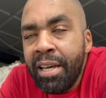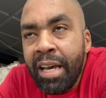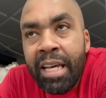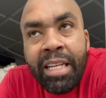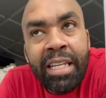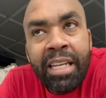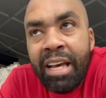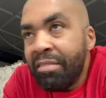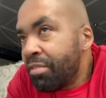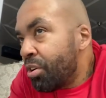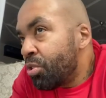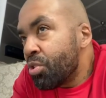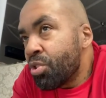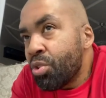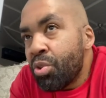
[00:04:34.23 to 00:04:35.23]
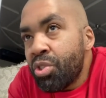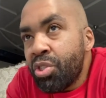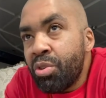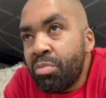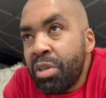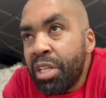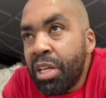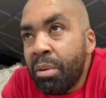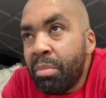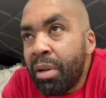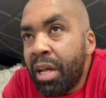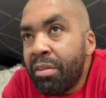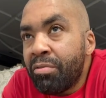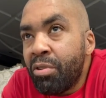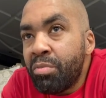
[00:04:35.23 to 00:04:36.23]
and never on social media
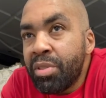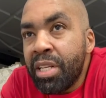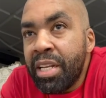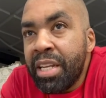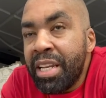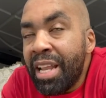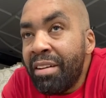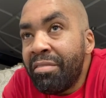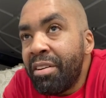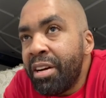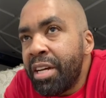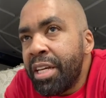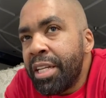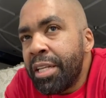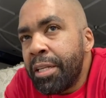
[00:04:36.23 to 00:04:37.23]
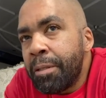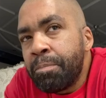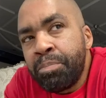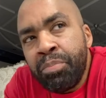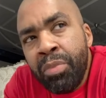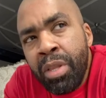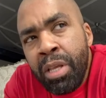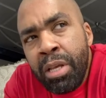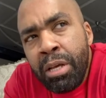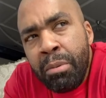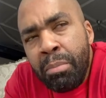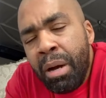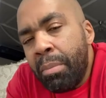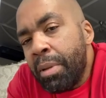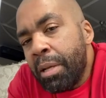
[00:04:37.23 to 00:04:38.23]
platforms, and never in
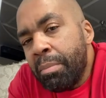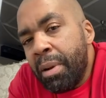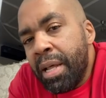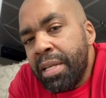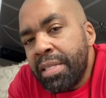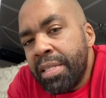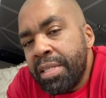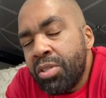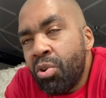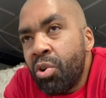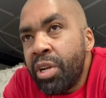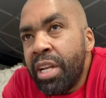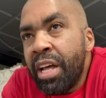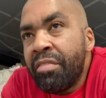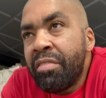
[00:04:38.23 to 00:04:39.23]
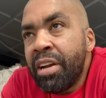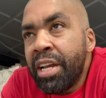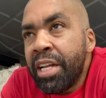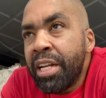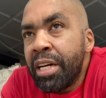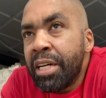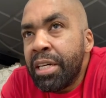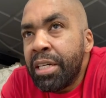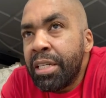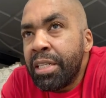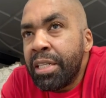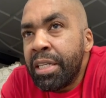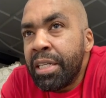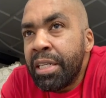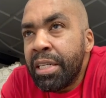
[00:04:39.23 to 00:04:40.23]
public places, or never
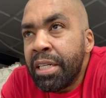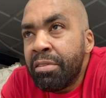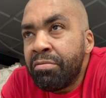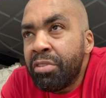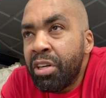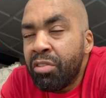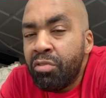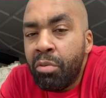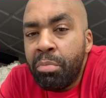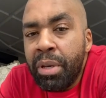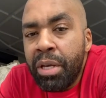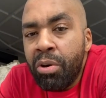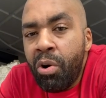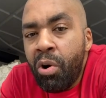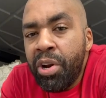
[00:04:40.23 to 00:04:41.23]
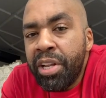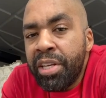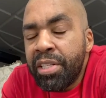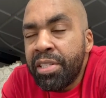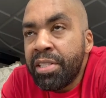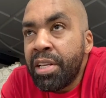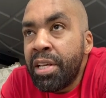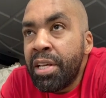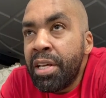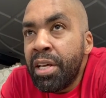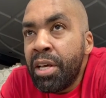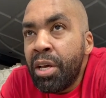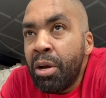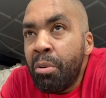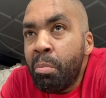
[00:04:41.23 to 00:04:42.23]
in front of a big audience.
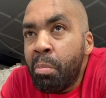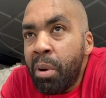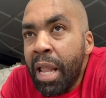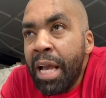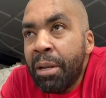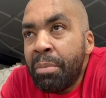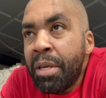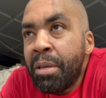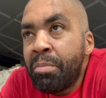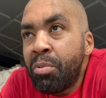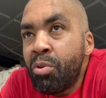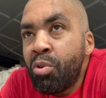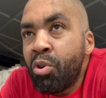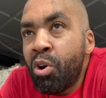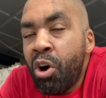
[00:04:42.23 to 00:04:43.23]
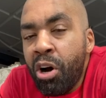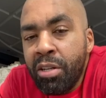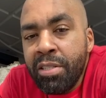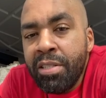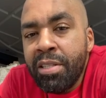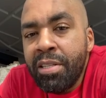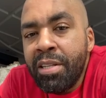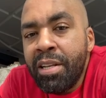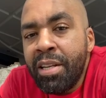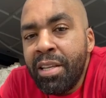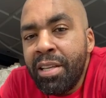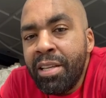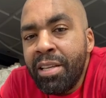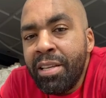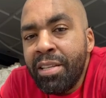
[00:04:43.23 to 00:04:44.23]
Black people
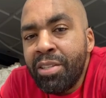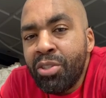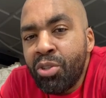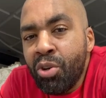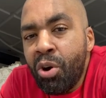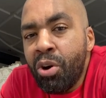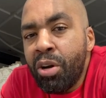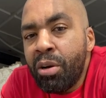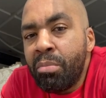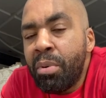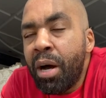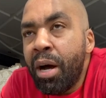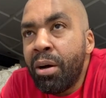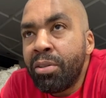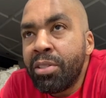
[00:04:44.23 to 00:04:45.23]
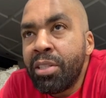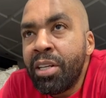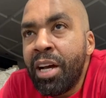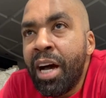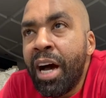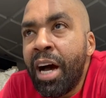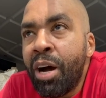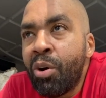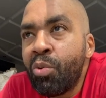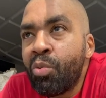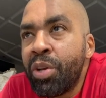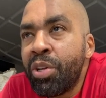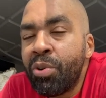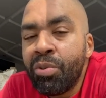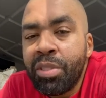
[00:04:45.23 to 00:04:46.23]
constantly talk about how
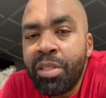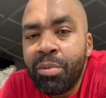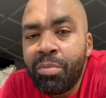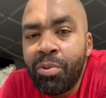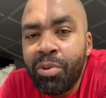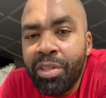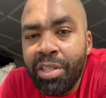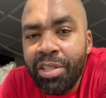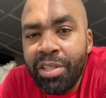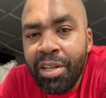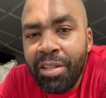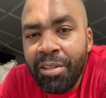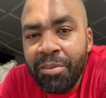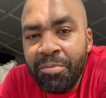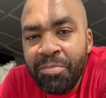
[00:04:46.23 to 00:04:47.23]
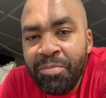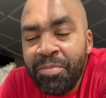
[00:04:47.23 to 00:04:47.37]
we don't support each other.